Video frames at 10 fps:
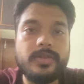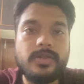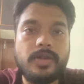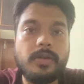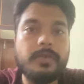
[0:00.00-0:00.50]

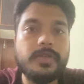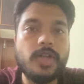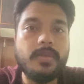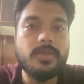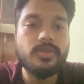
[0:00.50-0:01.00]
so now our
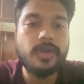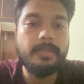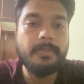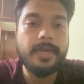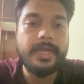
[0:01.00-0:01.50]
job is to
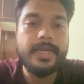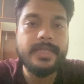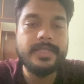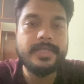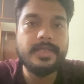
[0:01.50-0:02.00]

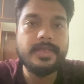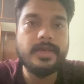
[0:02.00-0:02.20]
replace